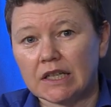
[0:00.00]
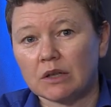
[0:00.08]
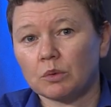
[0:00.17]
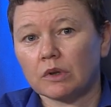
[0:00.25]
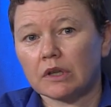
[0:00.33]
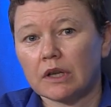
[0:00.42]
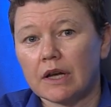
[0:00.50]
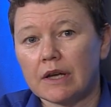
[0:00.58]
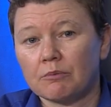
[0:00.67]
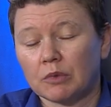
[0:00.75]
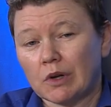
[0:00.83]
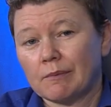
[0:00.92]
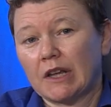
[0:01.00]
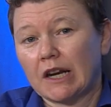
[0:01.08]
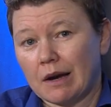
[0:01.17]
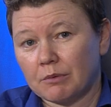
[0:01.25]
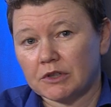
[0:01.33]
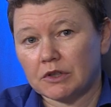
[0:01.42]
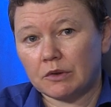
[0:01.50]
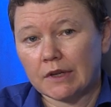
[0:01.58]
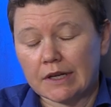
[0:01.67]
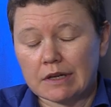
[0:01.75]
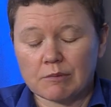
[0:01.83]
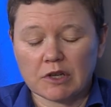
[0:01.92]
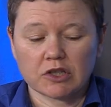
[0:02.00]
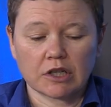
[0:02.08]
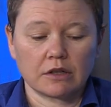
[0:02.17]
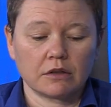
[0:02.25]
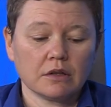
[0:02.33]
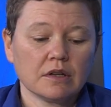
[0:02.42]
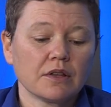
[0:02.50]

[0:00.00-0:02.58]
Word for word: Equal Employment Opportunity Commission.